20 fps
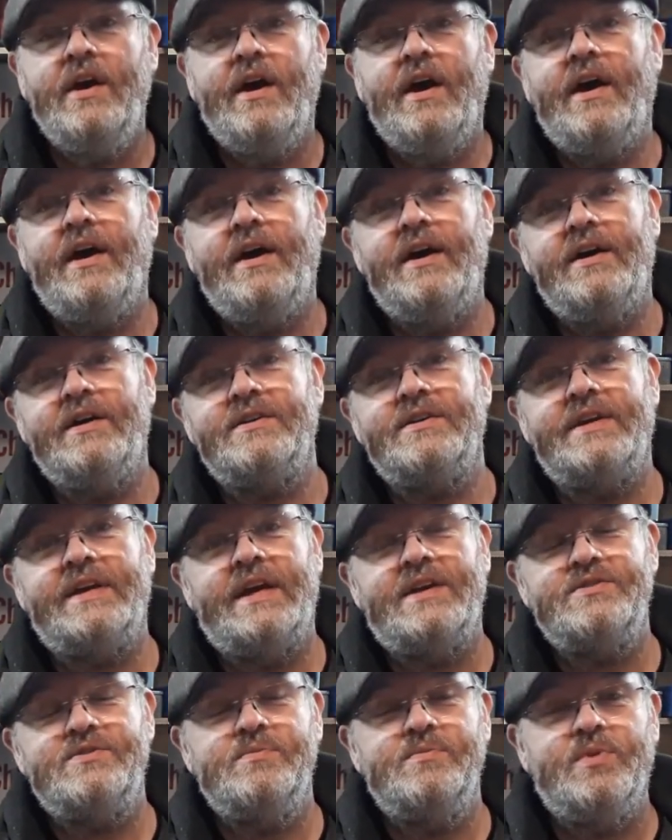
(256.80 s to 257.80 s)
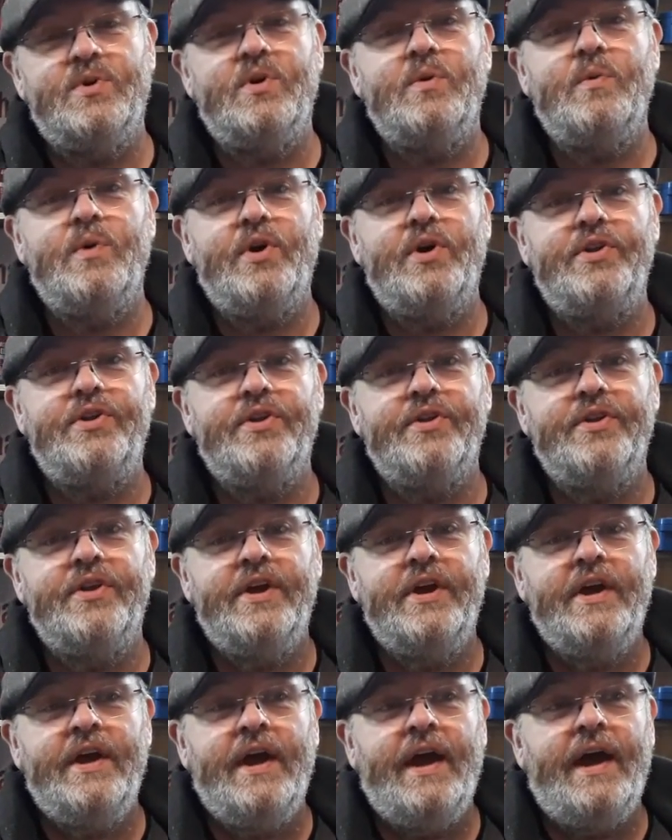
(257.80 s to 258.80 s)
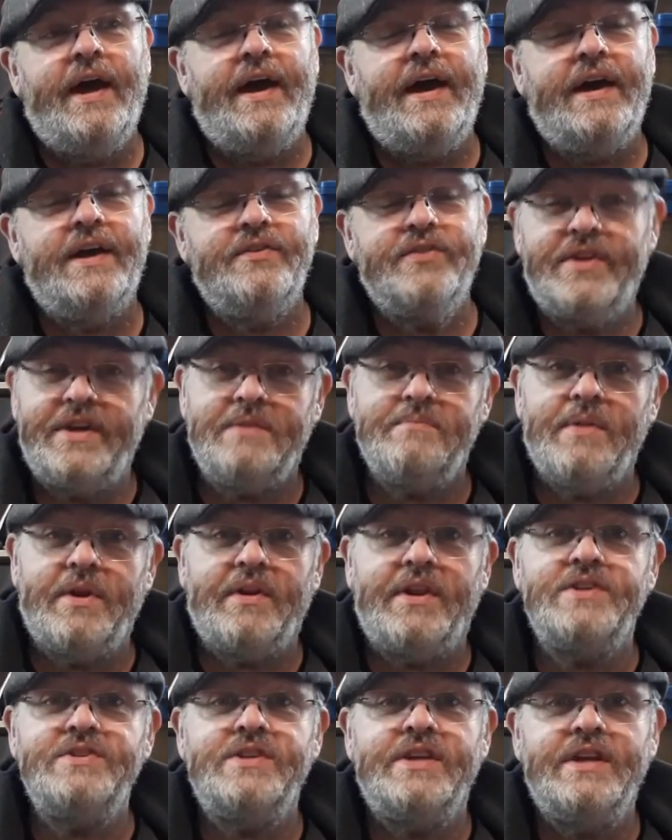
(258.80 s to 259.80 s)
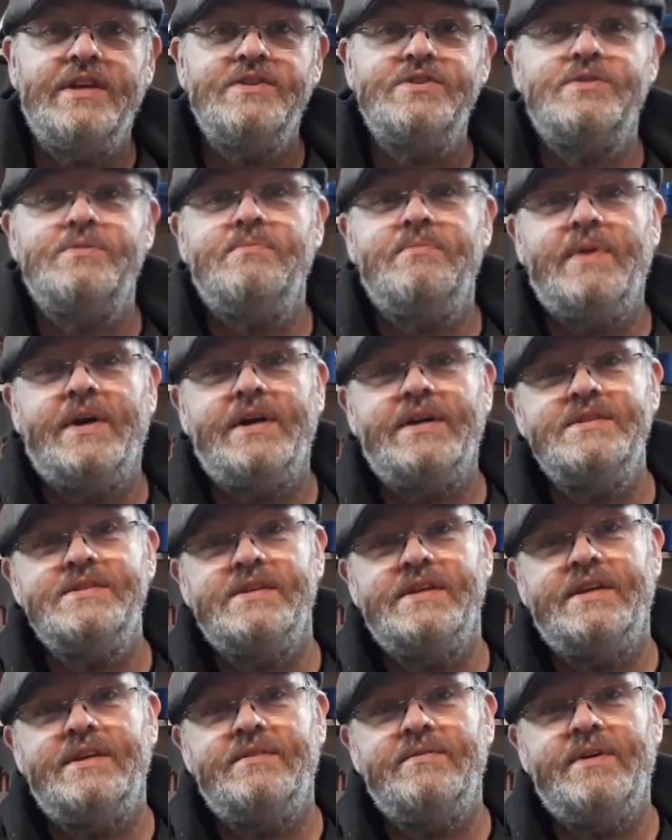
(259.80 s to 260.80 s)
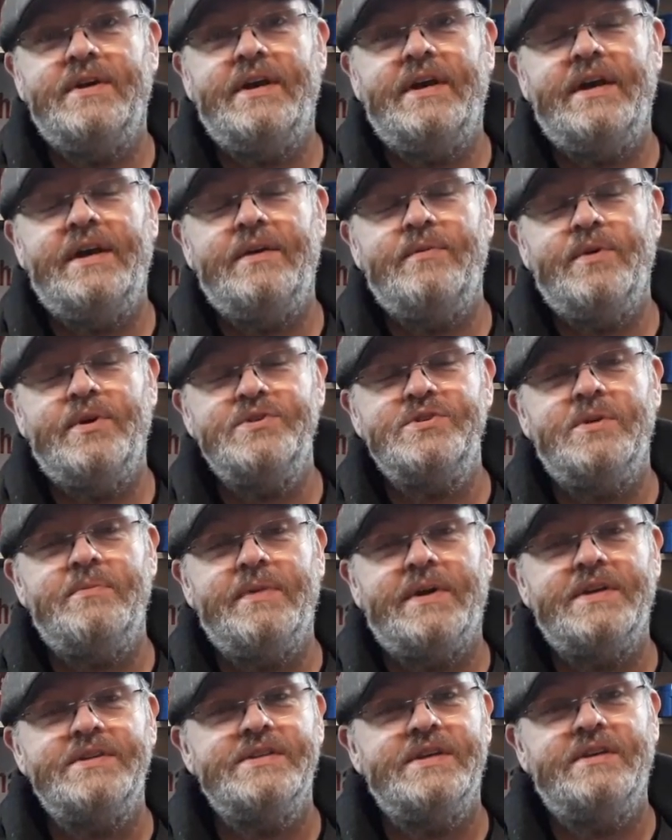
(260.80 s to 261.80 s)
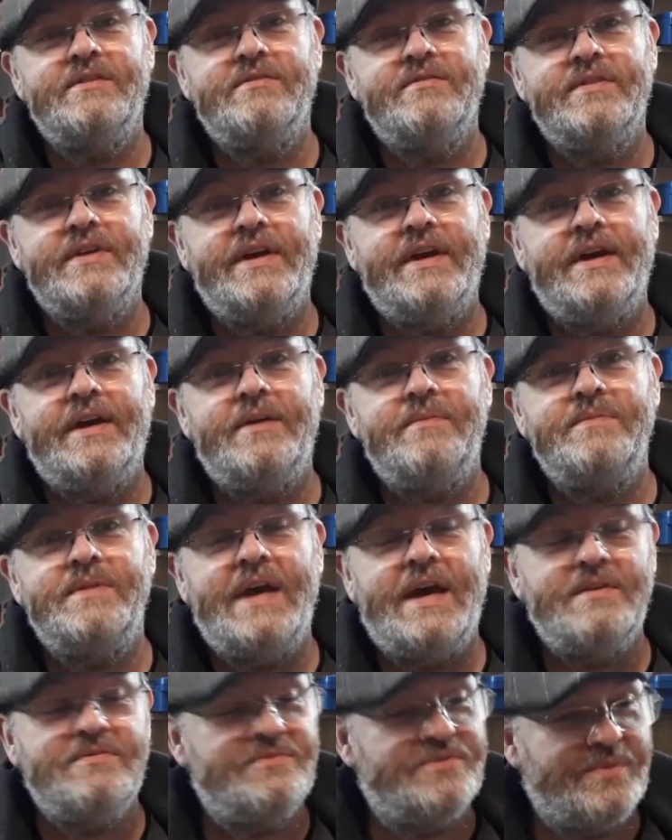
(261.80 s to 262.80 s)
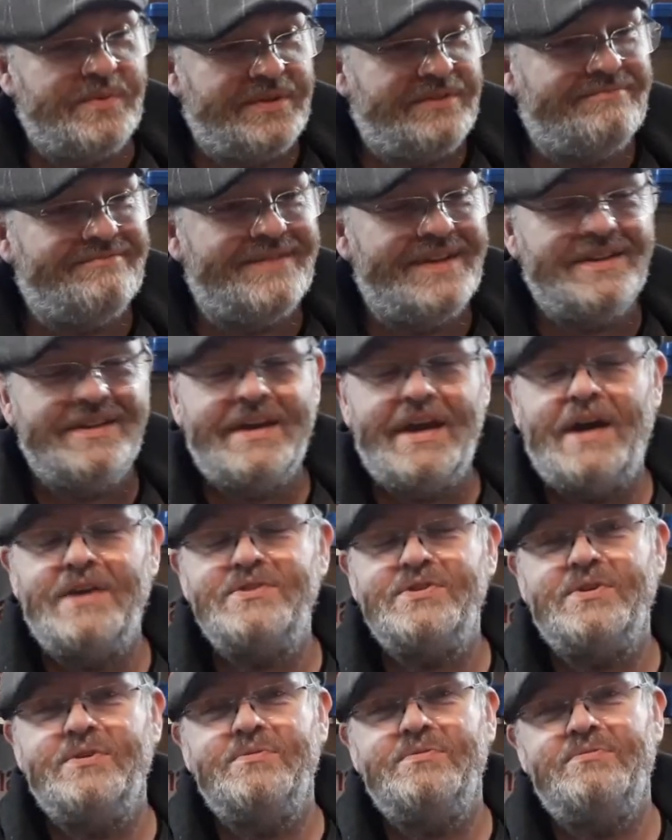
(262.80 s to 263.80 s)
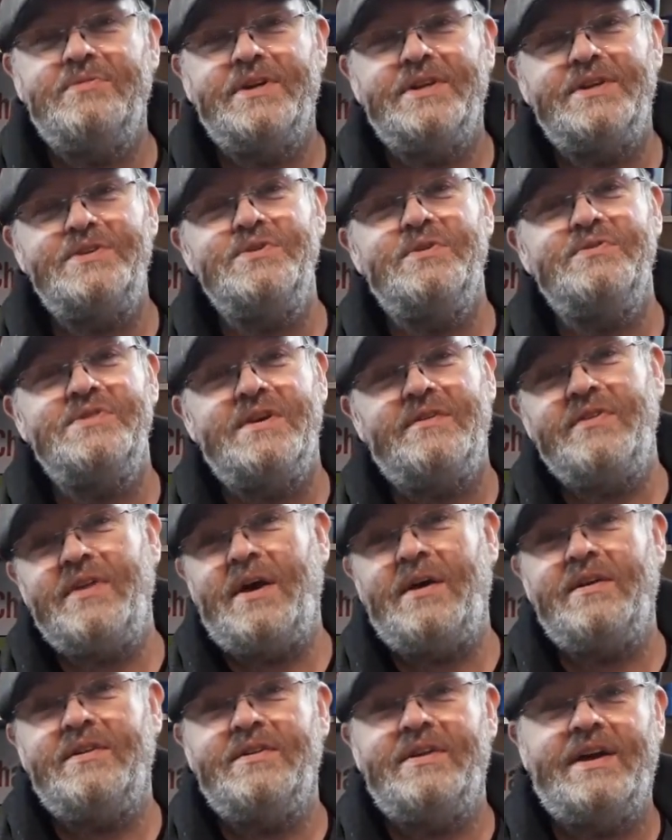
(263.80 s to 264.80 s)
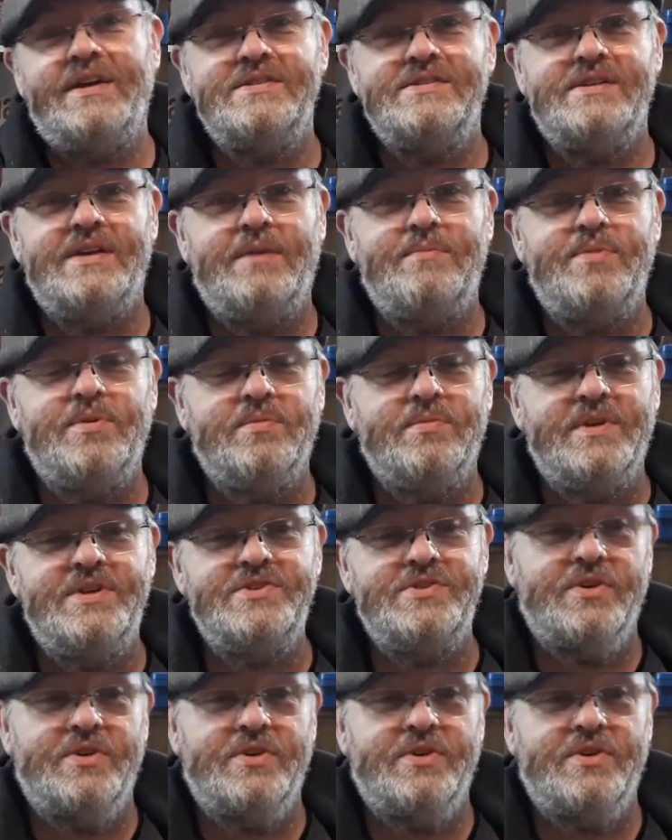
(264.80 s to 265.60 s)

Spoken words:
I can get some more work done. And the Model Engineers Magazine, Workshop Magazine, yeah, so we did the article. Really chuffed to have that published.